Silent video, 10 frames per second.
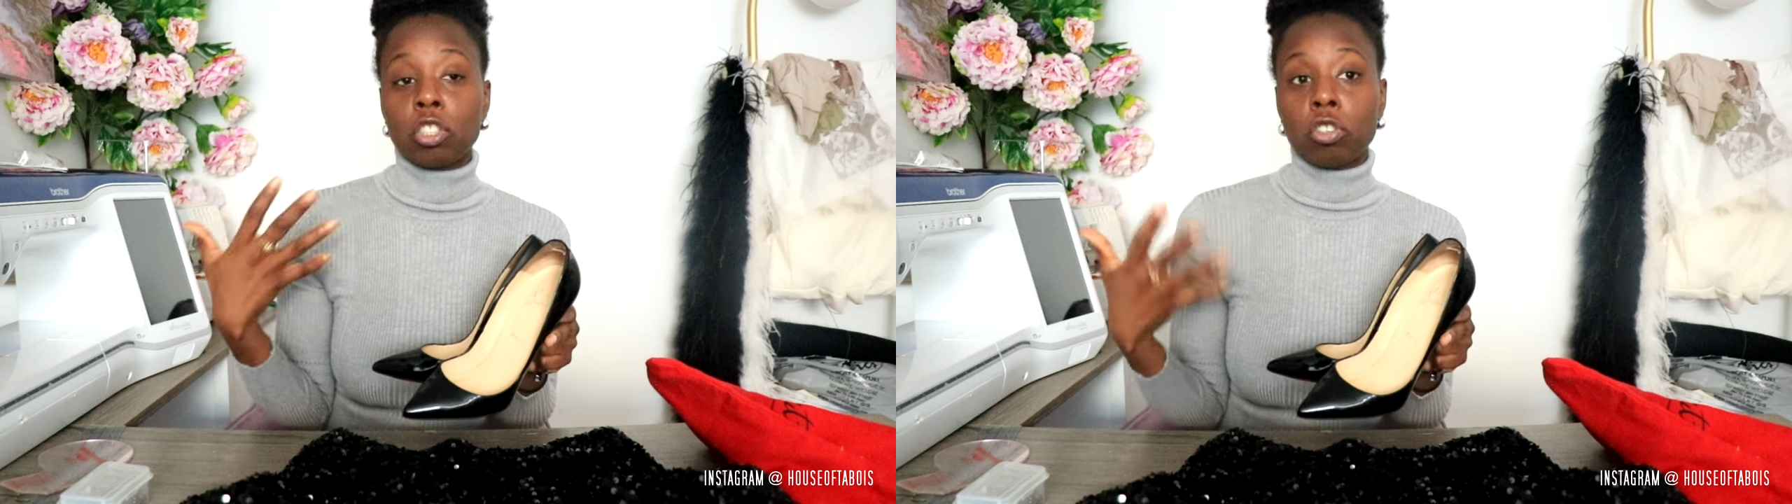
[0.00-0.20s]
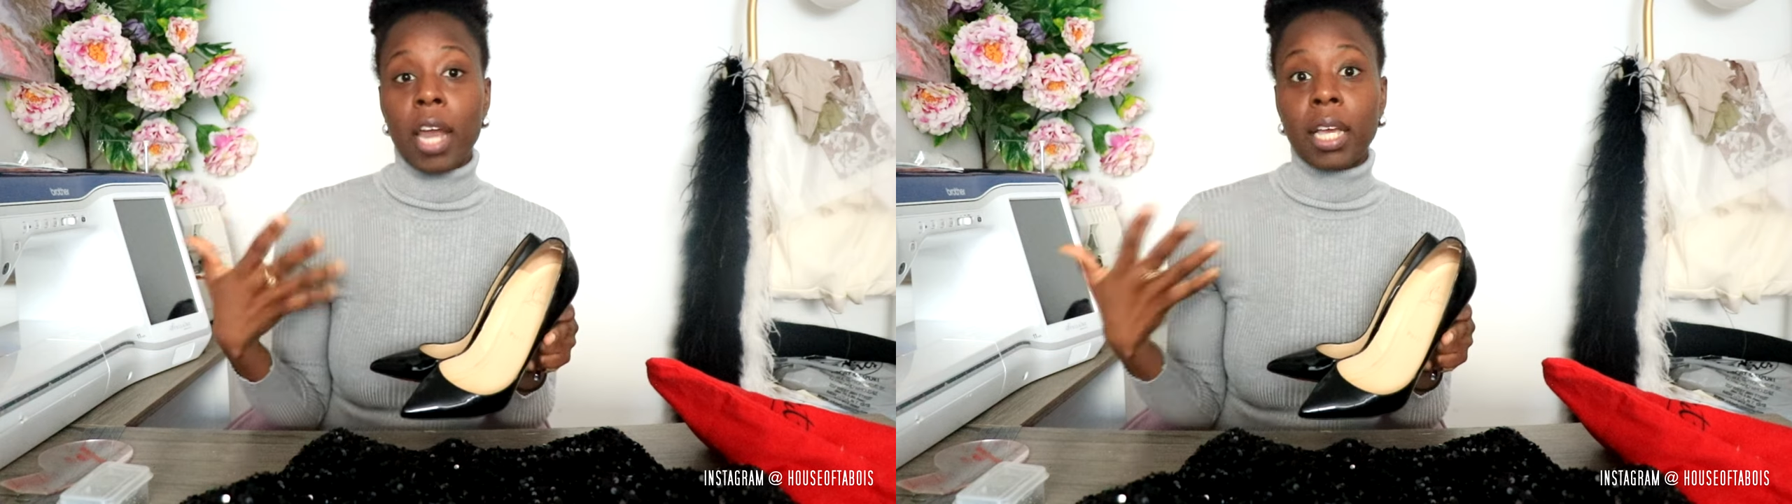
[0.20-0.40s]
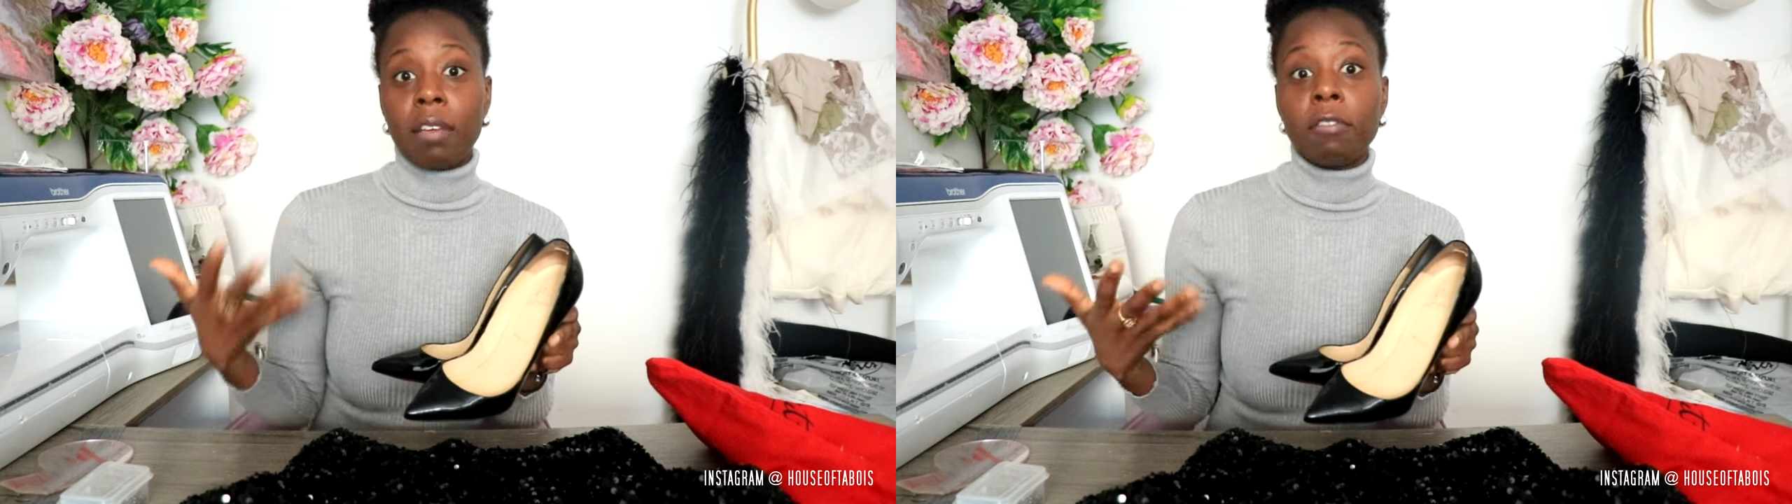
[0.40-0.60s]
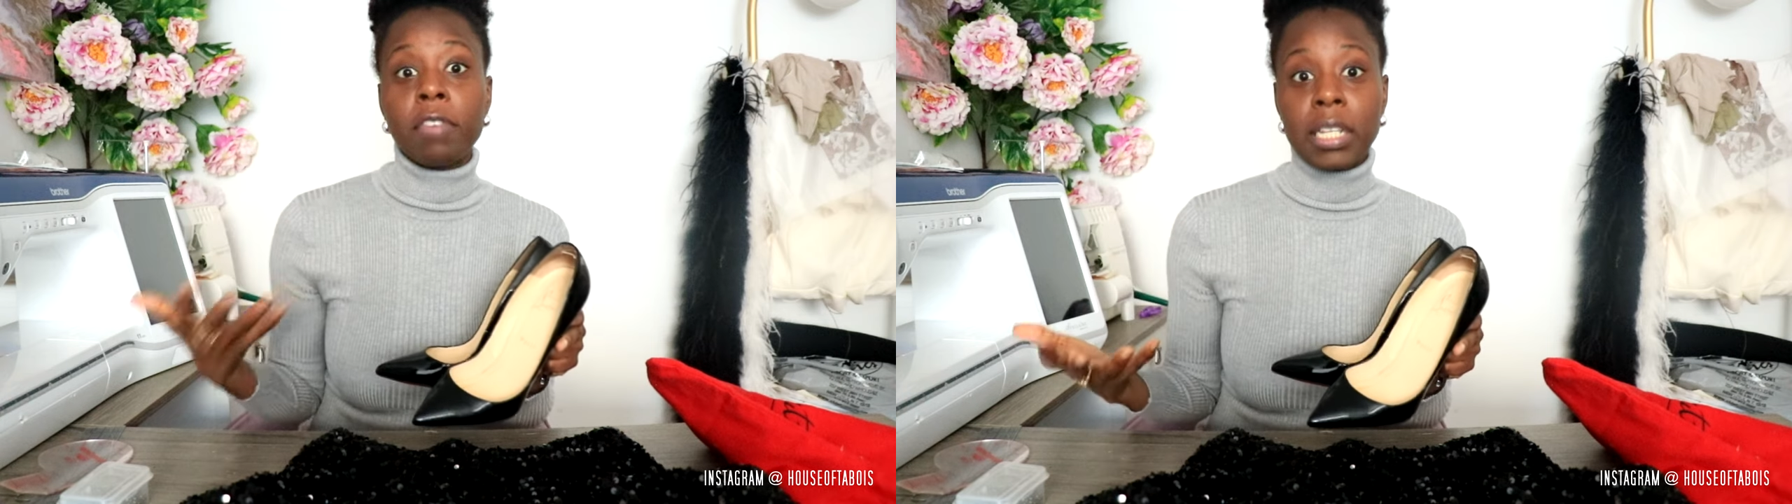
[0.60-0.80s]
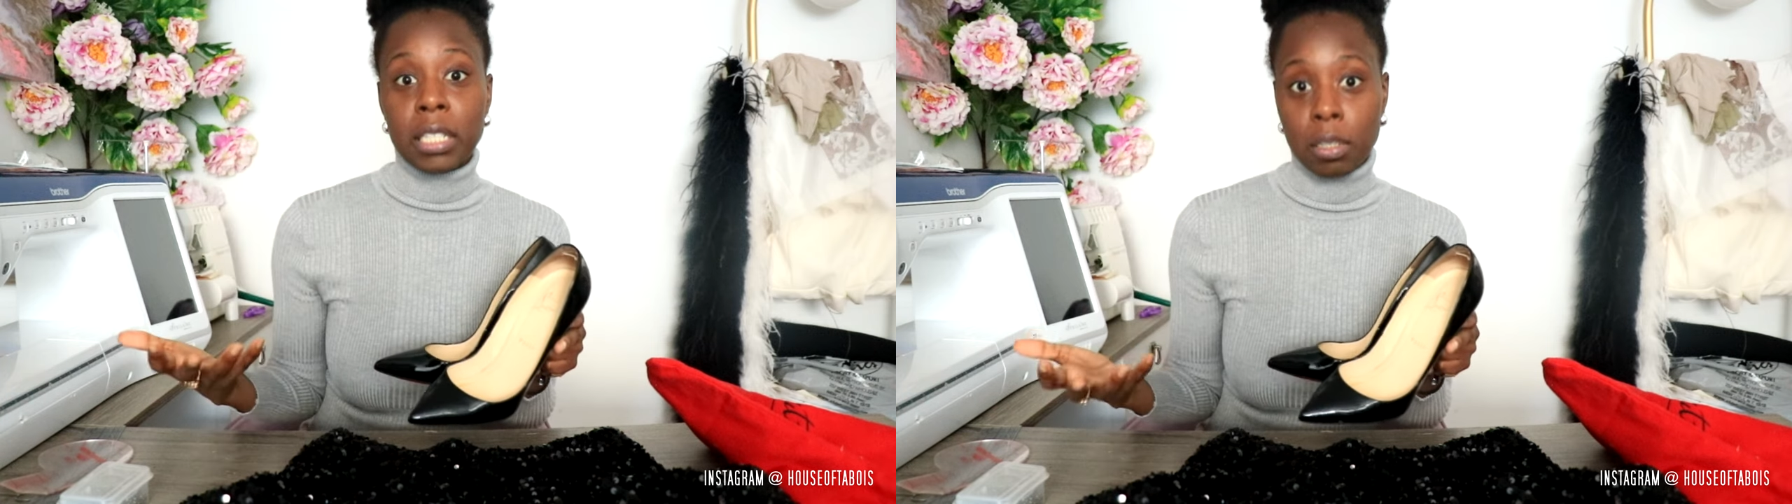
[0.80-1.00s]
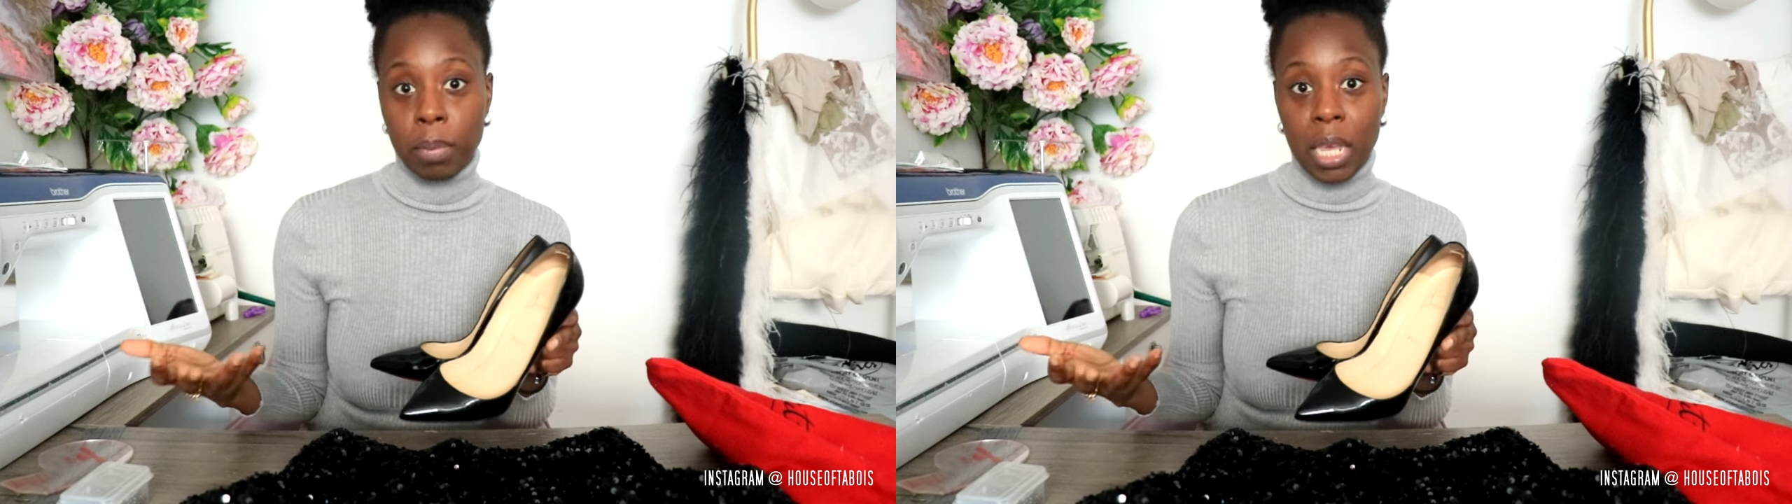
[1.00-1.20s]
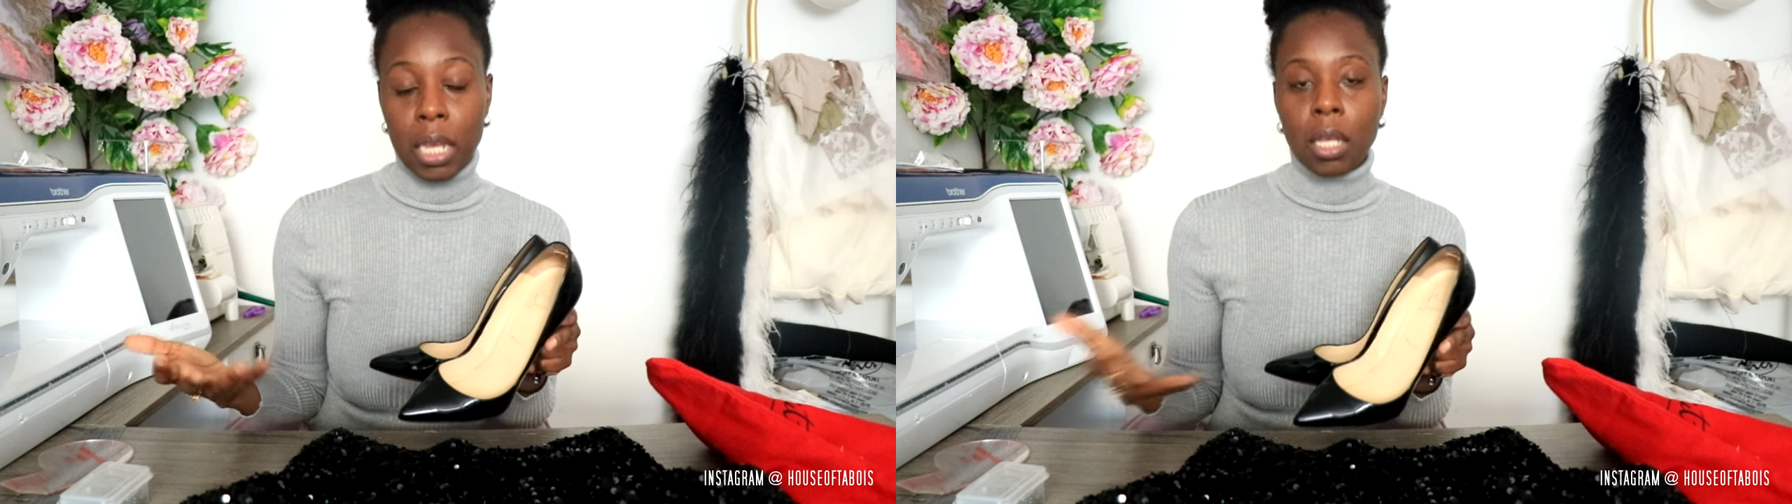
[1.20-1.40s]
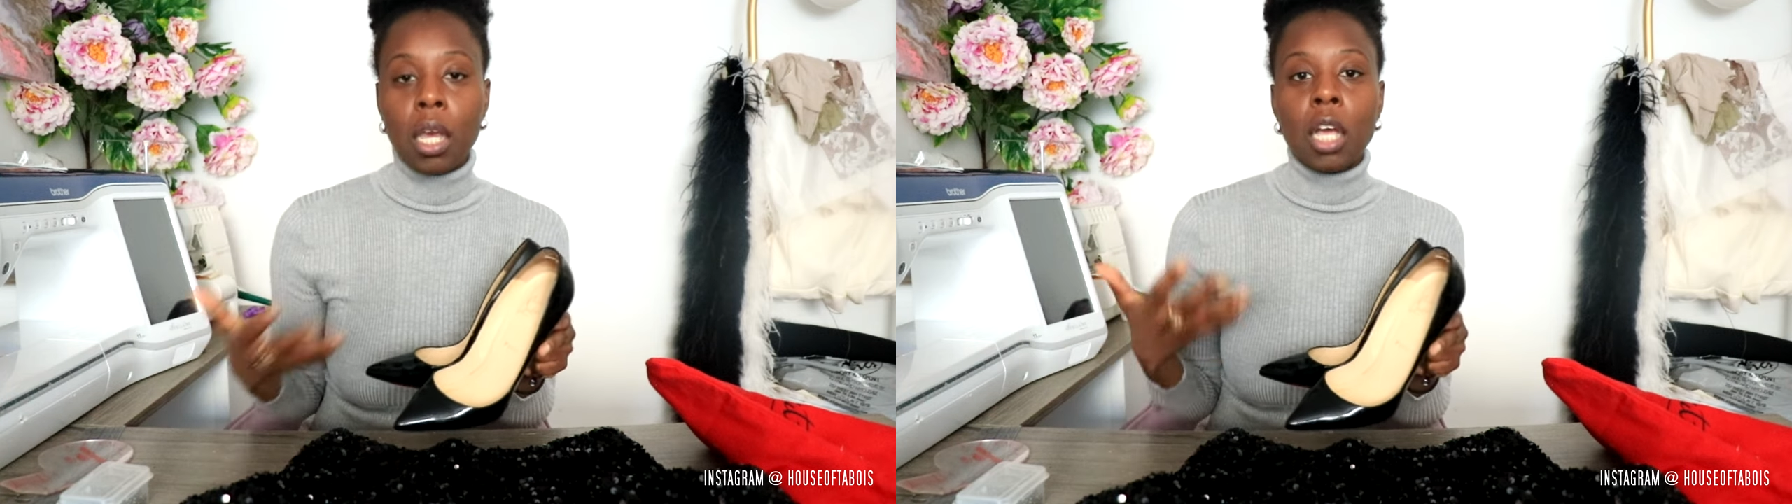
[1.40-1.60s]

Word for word: tried to convince me